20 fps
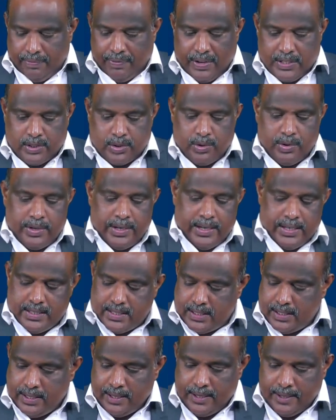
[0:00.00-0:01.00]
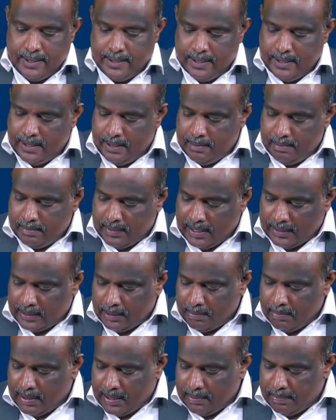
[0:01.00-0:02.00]
The first one is
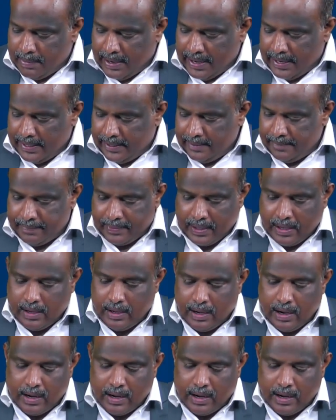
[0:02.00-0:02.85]
nothing but my,